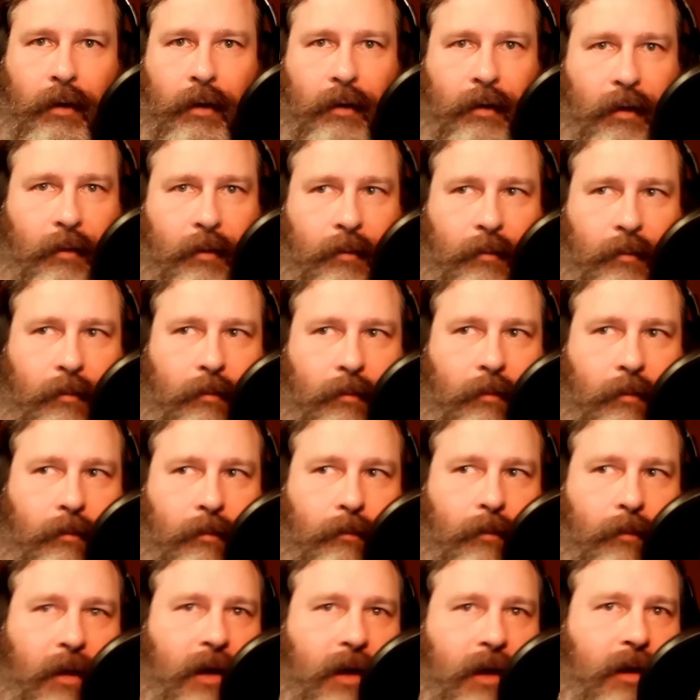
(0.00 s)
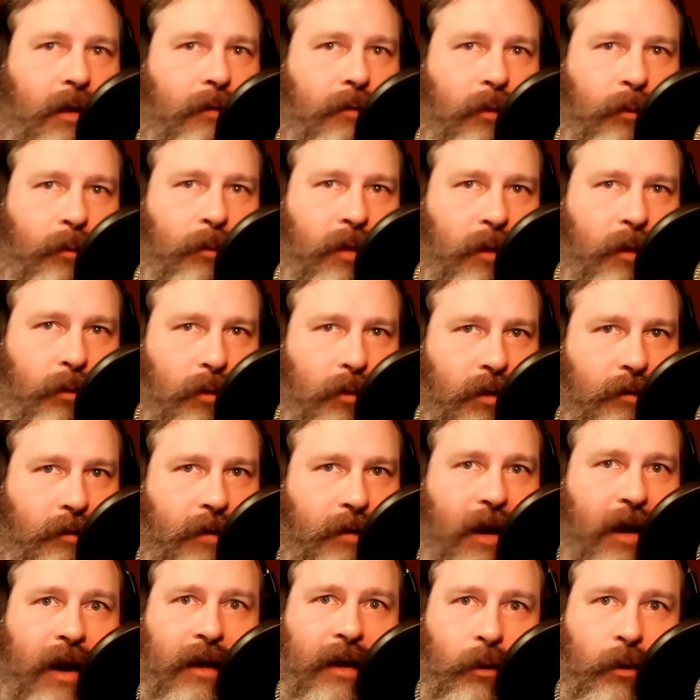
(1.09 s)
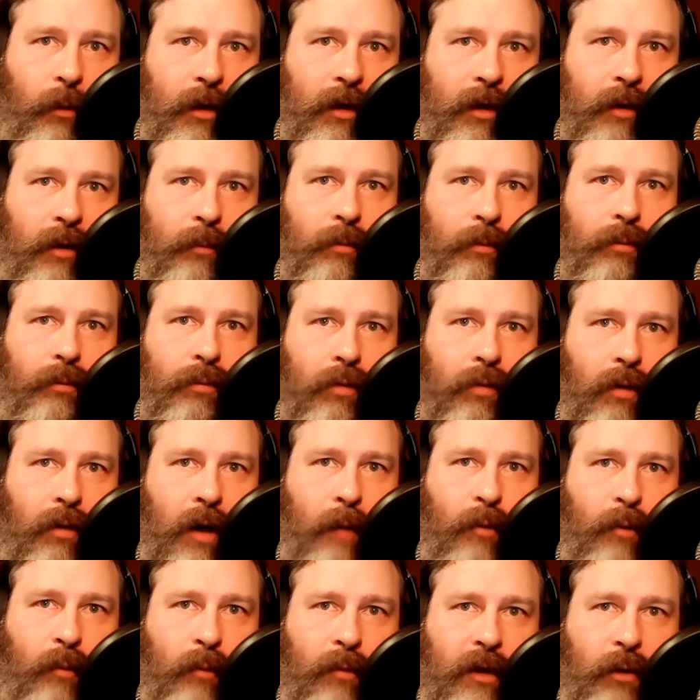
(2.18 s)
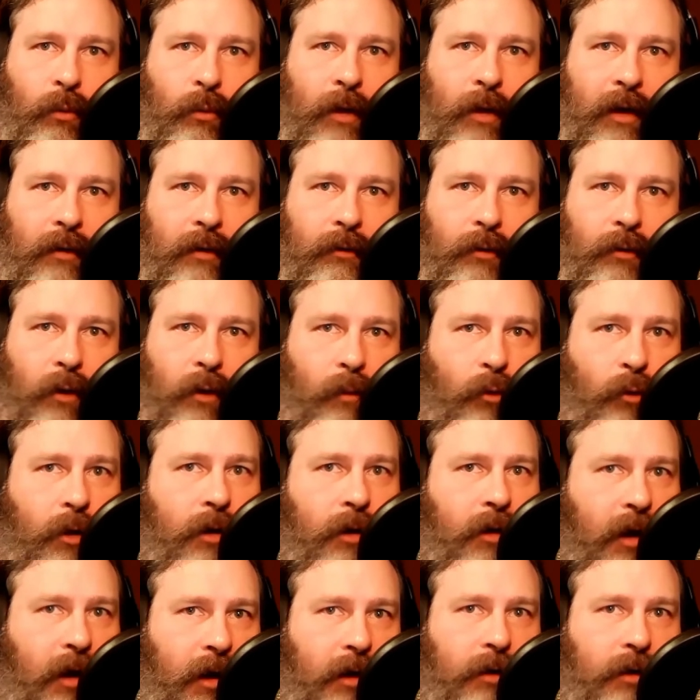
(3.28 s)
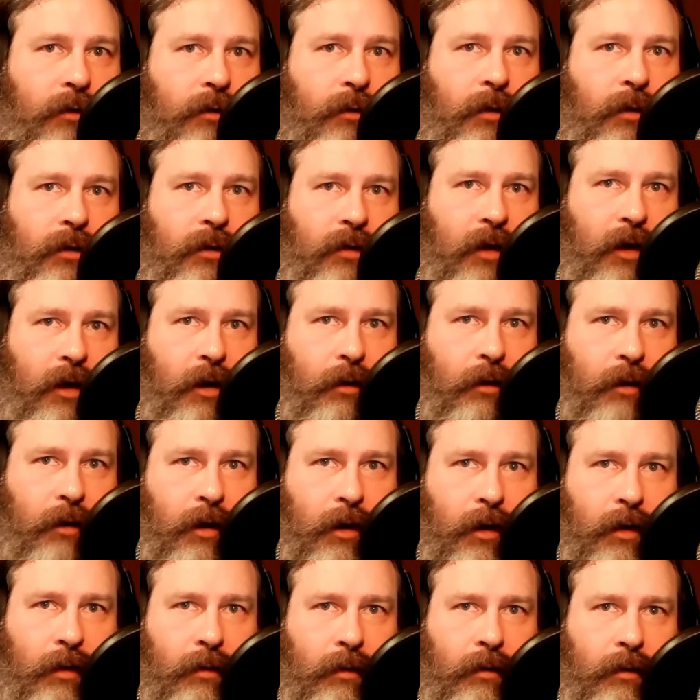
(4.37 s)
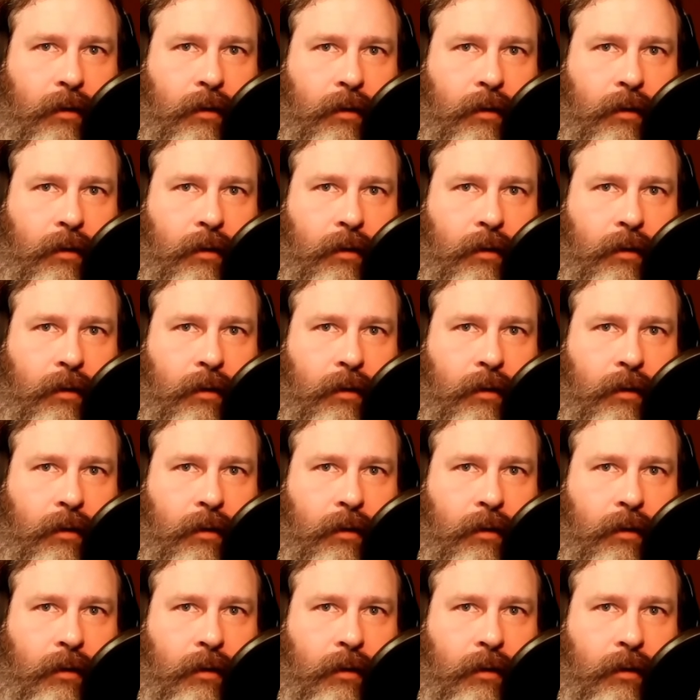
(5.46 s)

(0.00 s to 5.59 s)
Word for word: that many of the people evacuated probably went to a more dangerous area